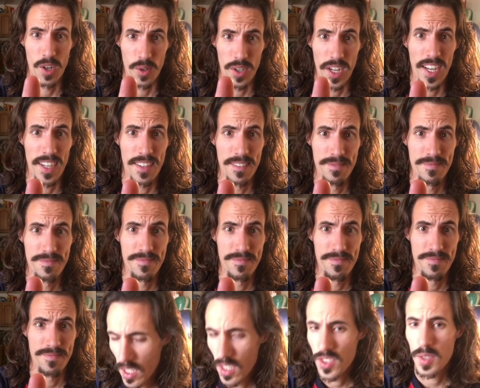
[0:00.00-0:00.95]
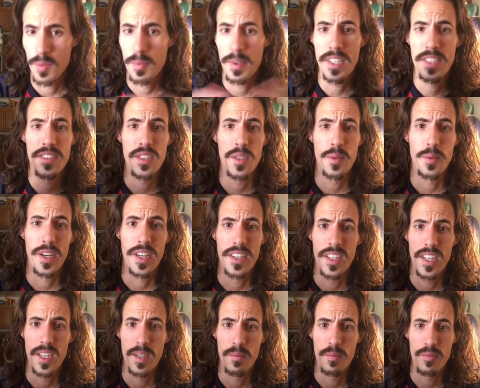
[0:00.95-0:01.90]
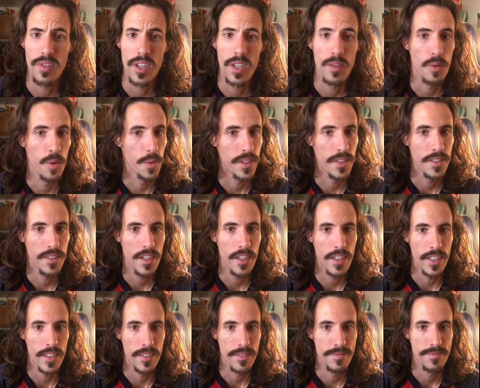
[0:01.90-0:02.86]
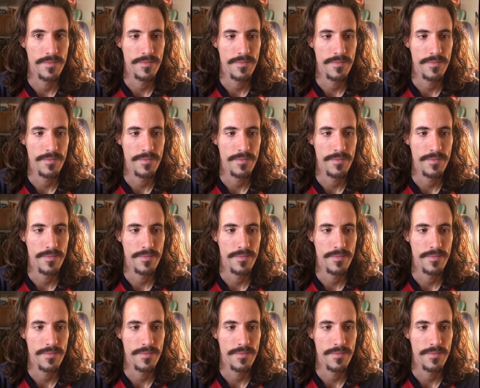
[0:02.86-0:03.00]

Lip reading: Okay? So basically we end up right where we started.